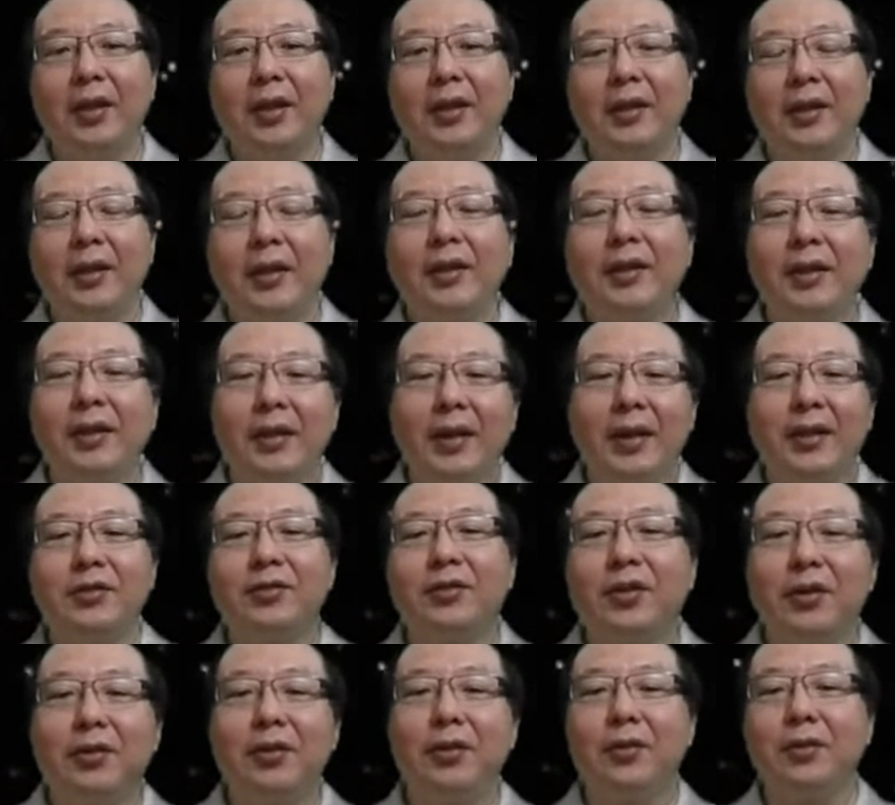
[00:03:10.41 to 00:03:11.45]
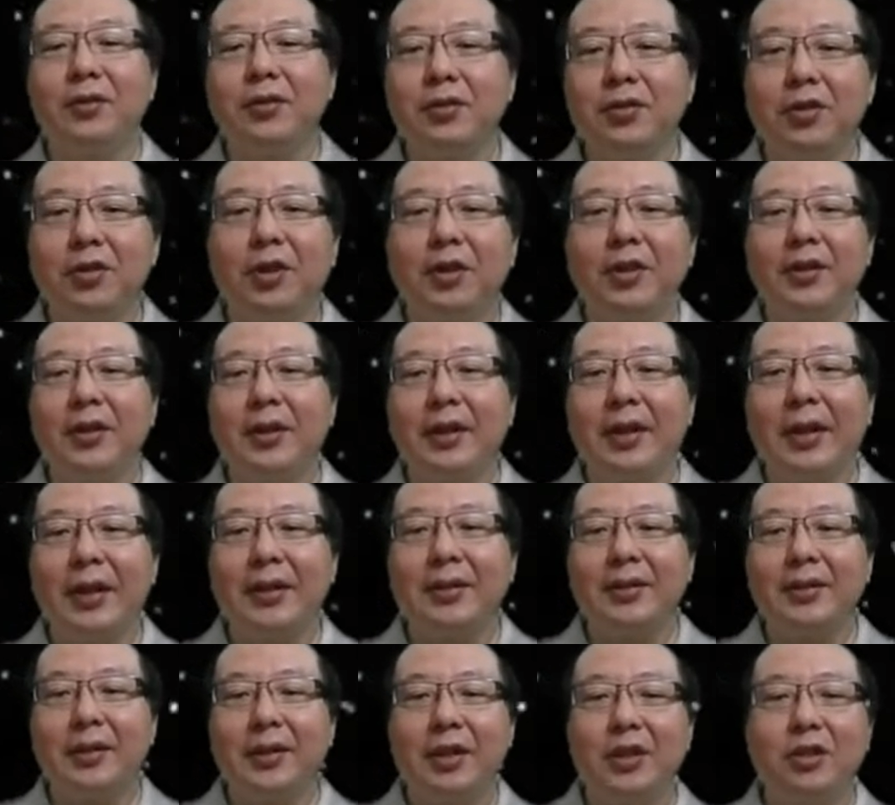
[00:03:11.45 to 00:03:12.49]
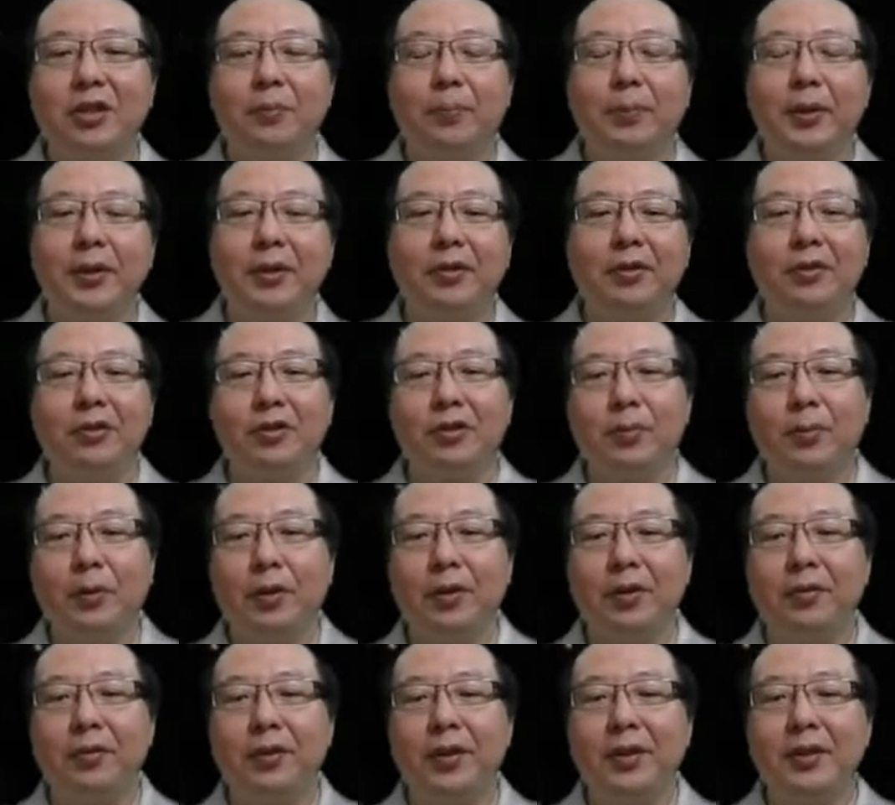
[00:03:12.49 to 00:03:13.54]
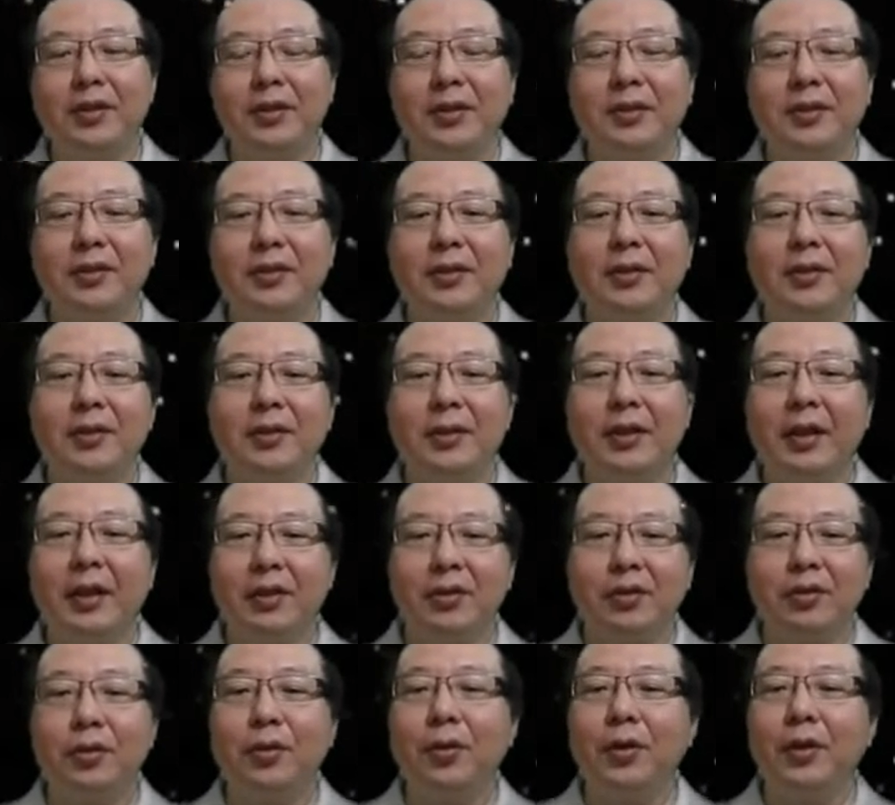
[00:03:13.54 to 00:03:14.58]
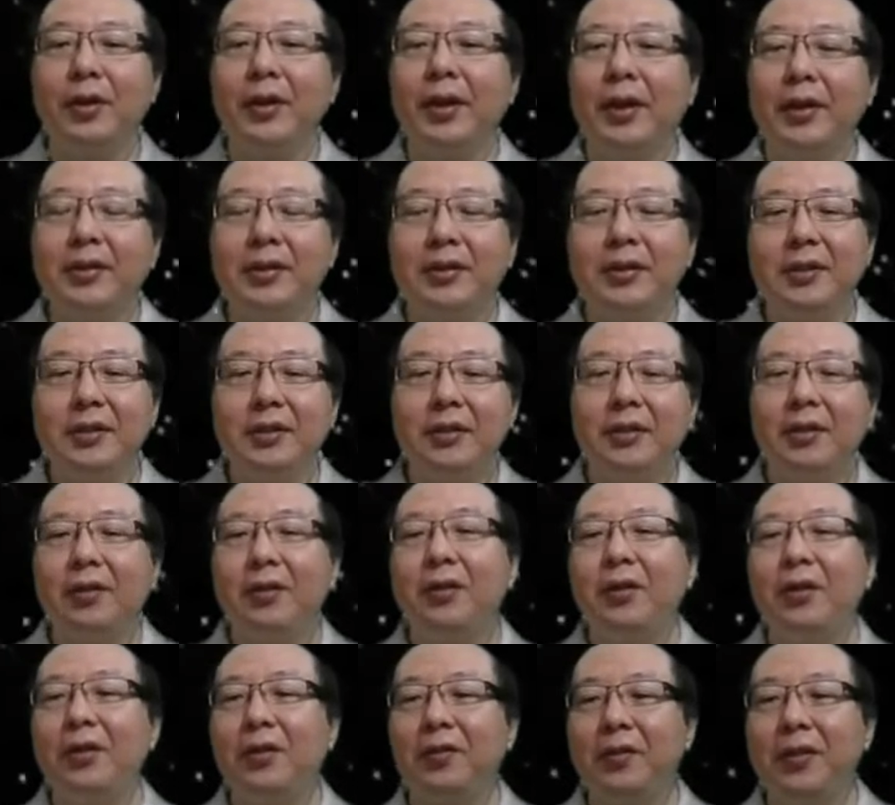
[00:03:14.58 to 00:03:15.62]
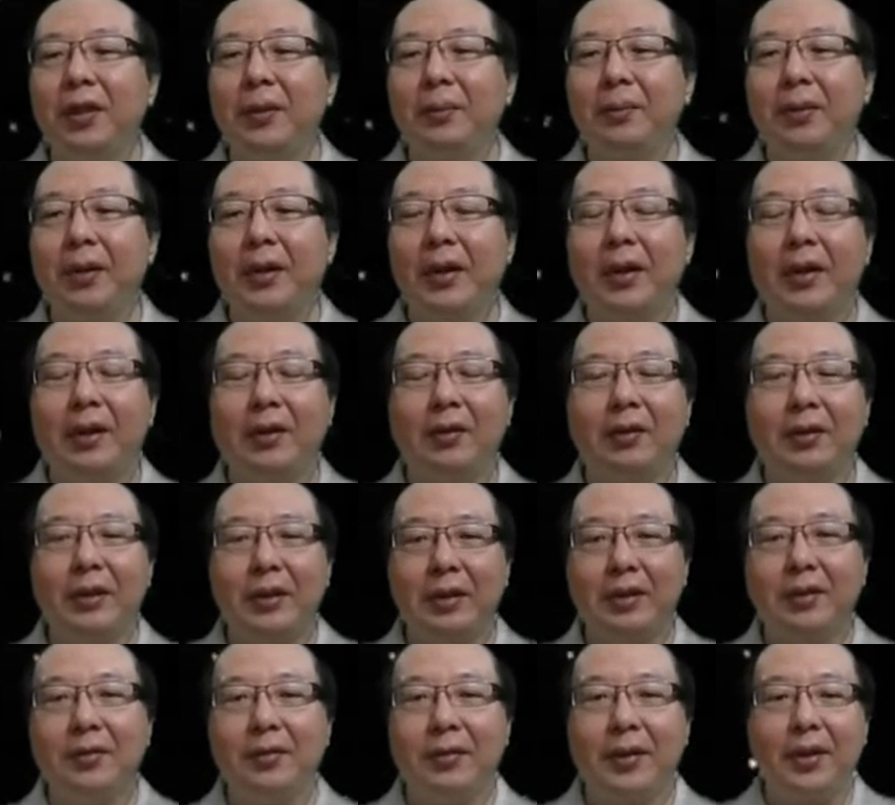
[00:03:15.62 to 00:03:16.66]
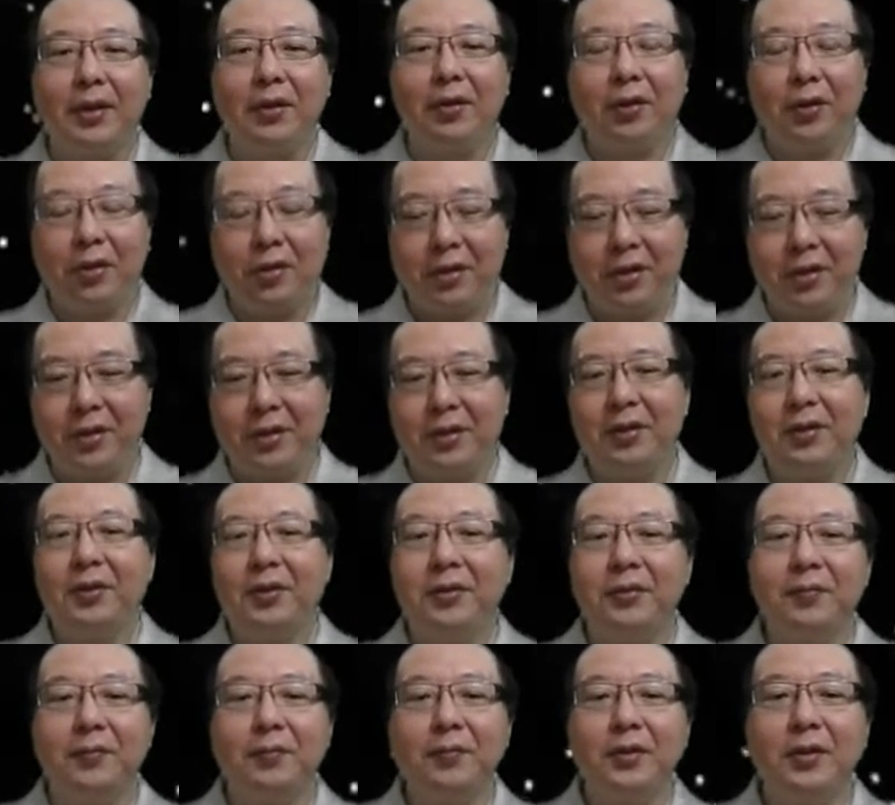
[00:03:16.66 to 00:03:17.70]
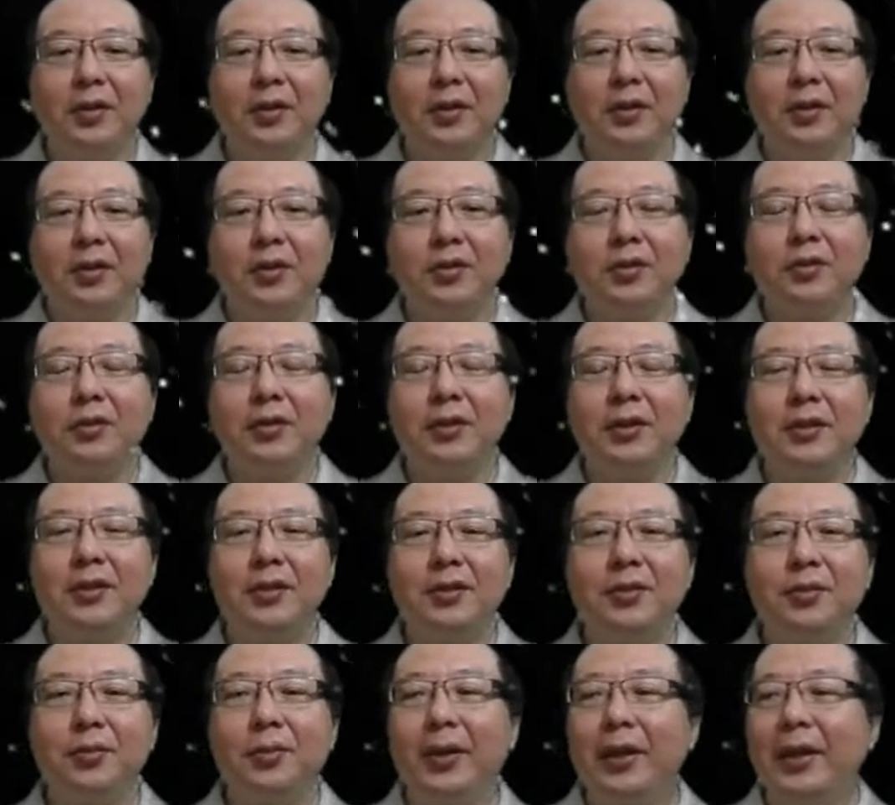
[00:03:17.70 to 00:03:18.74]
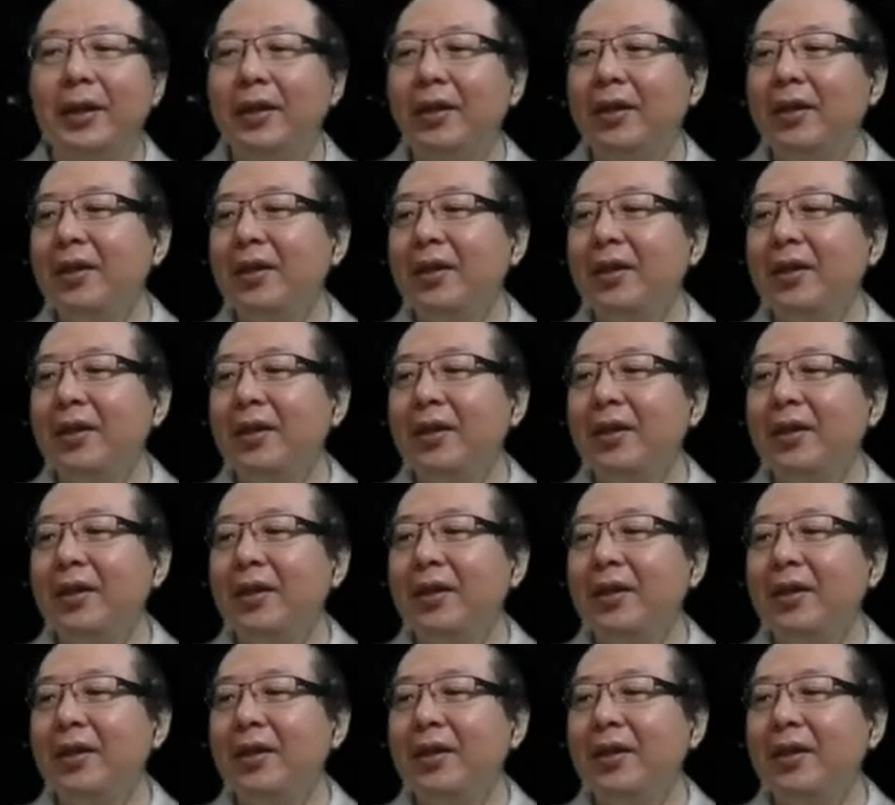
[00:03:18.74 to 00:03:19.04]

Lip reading: Then the next round, they'll sort the cards in each bin into smaller ranges, and so on until all of them are in the right order. So this is why